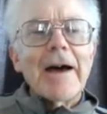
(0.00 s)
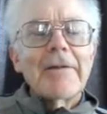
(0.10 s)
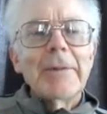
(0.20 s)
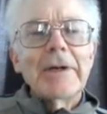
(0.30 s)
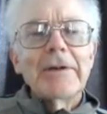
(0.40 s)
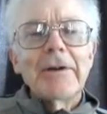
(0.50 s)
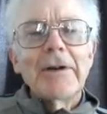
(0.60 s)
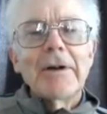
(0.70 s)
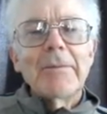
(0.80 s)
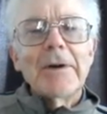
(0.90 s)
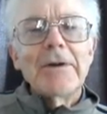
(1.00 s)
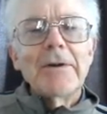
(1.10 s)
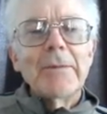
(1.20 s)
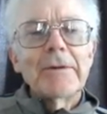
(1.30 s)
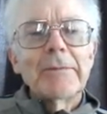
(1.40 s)
After being turned down by
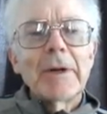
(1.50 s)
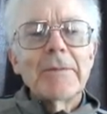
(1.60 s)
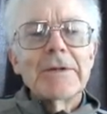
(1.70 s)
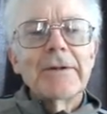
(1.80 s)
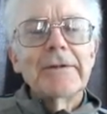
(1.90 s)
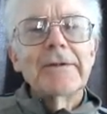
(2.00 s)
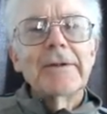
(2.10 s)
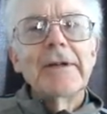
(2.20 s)
numerous publishers,